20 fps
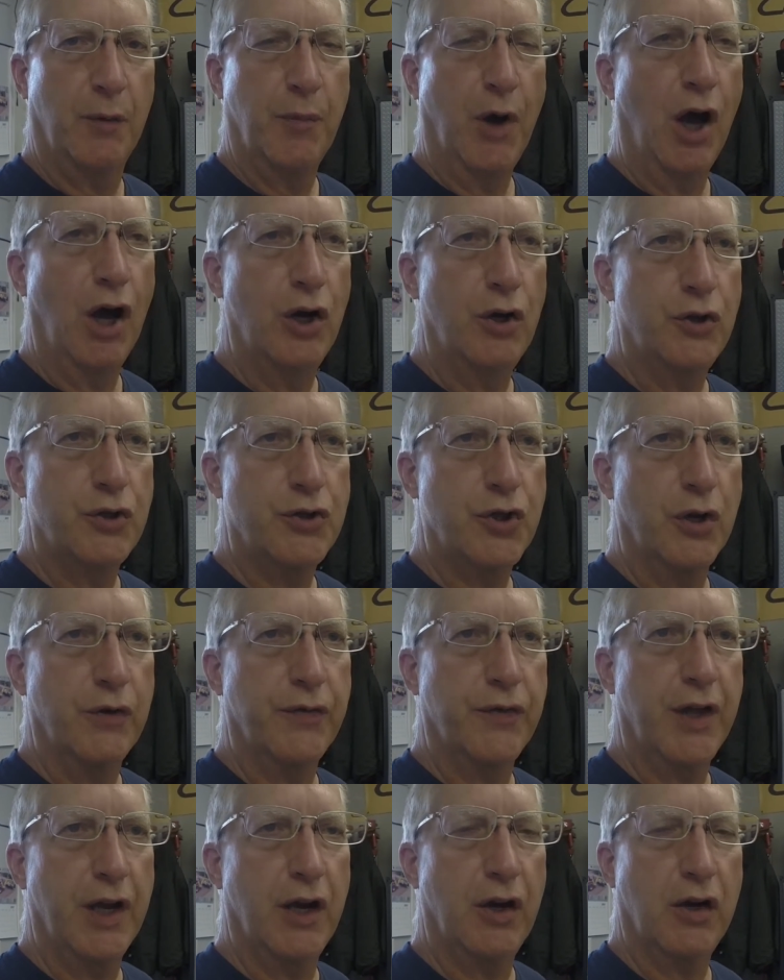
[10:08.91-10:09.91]
hose
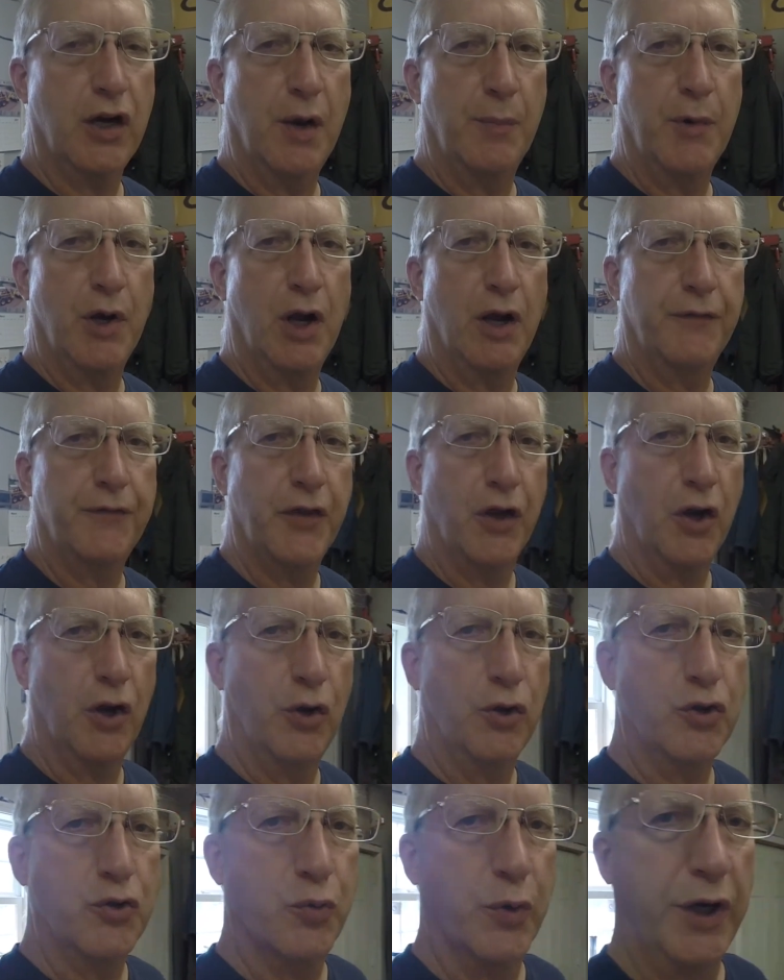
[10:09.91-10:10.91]
over there coming off the
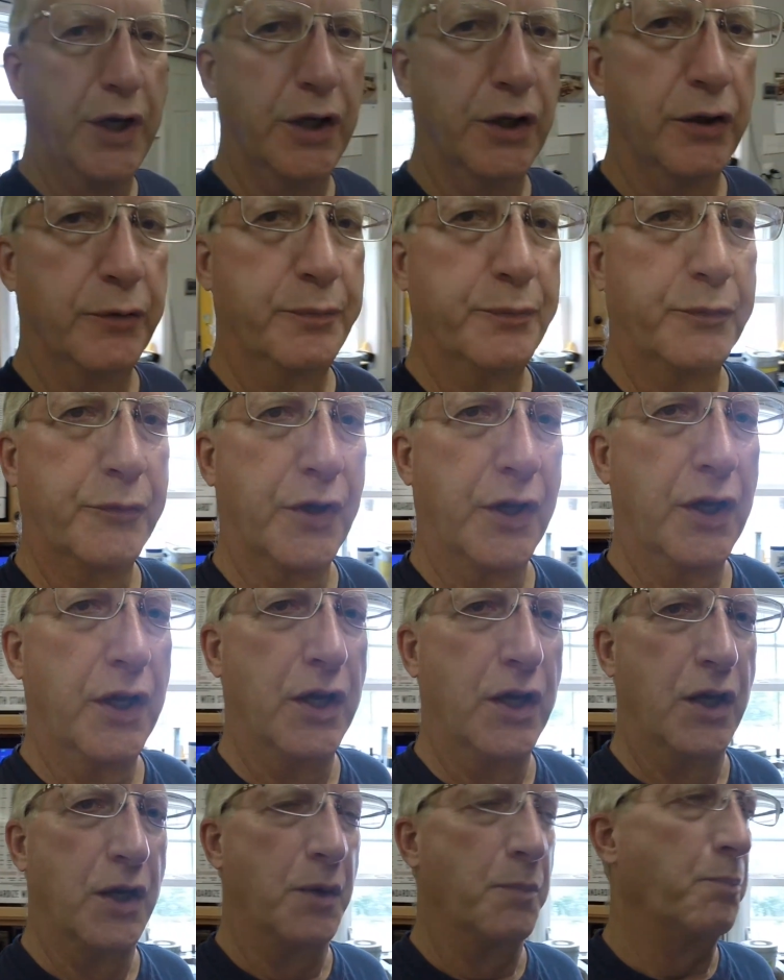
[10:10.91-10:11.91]
hose reel,
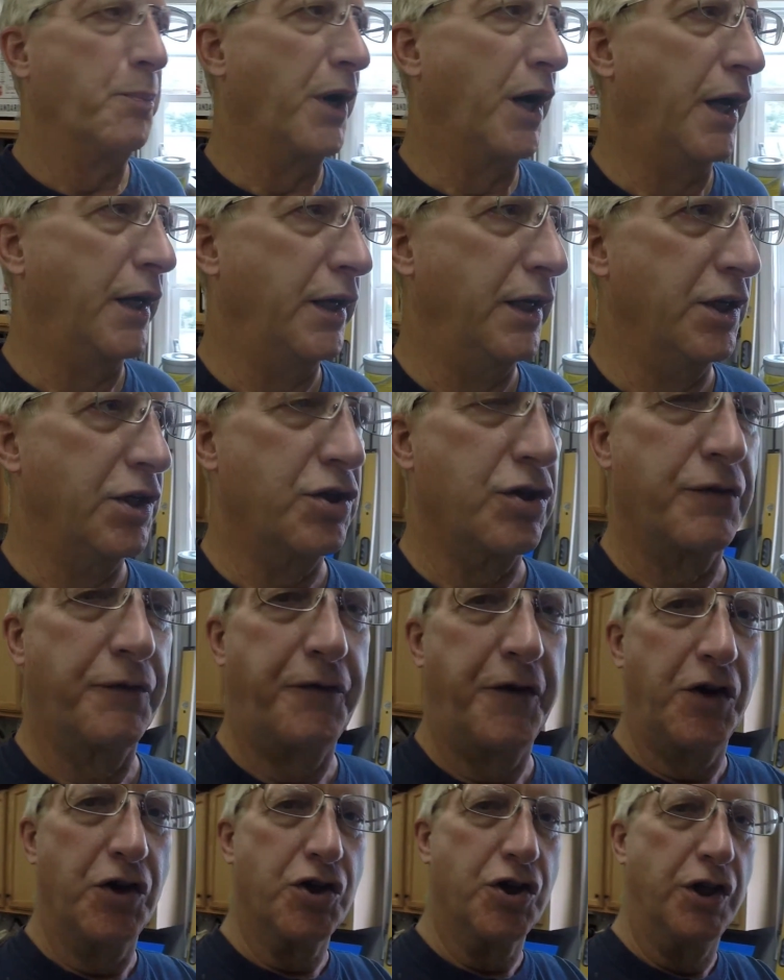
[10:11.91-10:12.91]
but it's
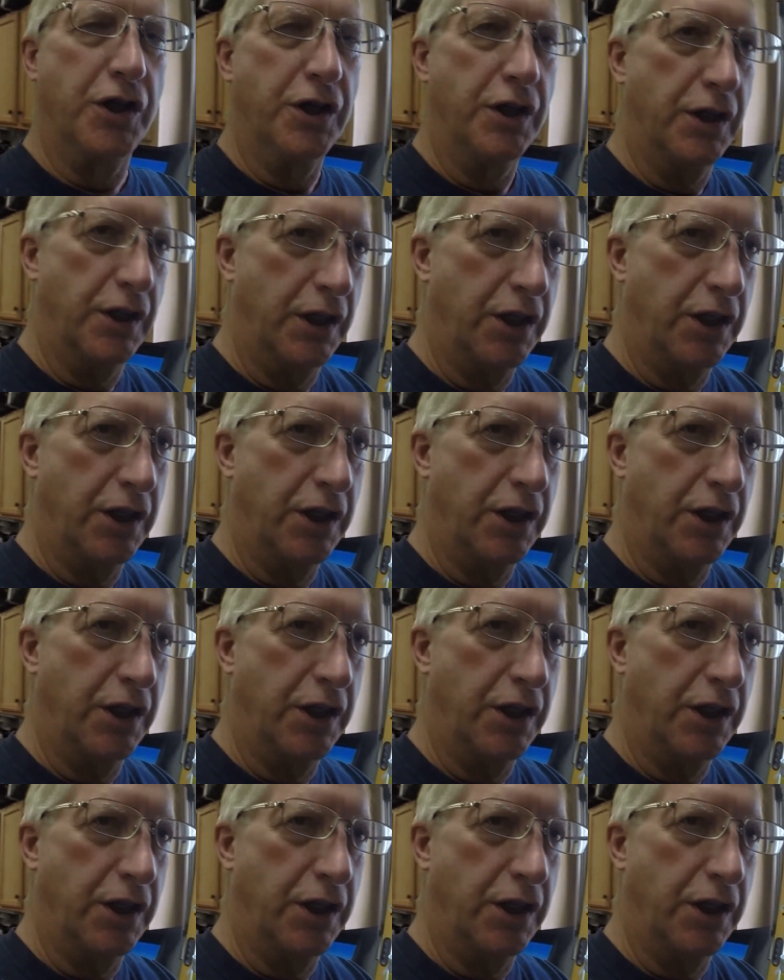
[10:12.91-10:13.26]
sufficient.